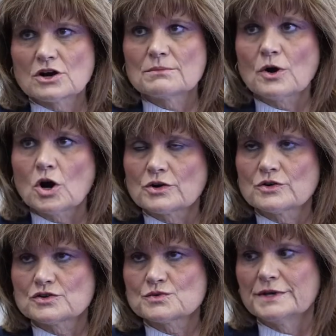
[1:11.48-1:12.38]
our
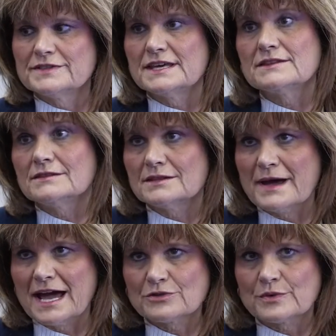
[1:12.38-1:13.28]
partners within the
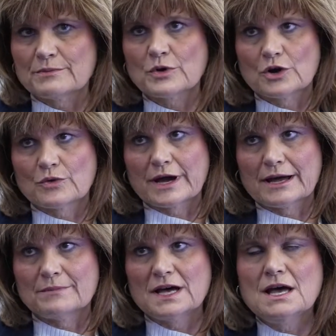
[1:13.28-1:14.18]
PAC-3
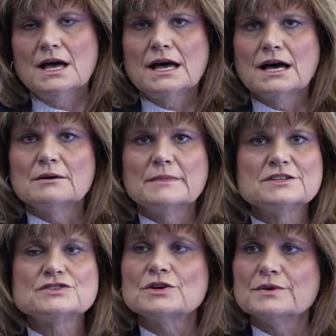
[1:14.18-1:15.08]
program.
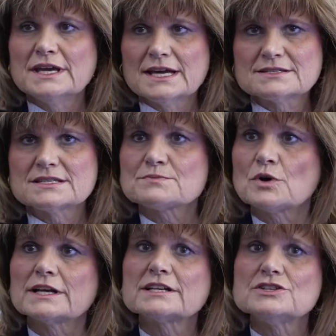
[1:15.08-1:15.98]
And so, yes, this
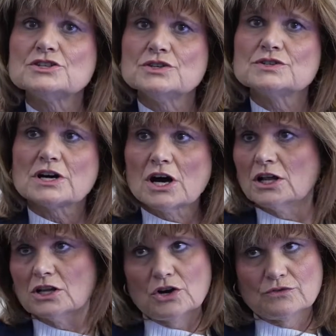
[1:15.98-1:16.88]
product is used
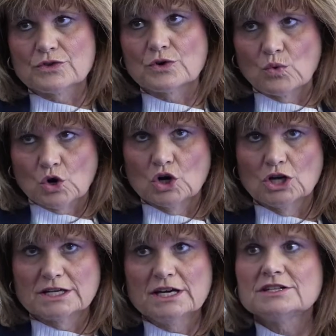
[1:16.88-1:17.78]
all over the
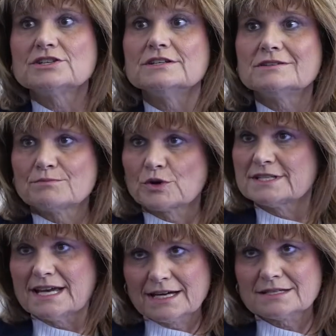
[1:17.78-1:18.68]
world to
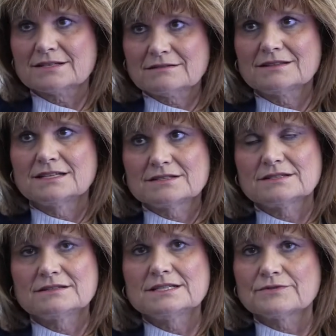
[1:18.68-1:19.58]
protect the
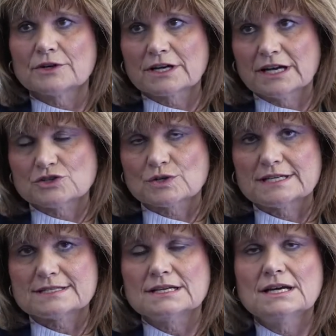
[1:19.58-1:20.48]
different
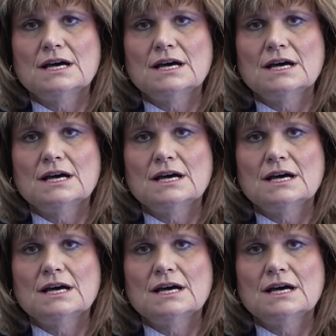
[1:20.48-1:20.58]
countries.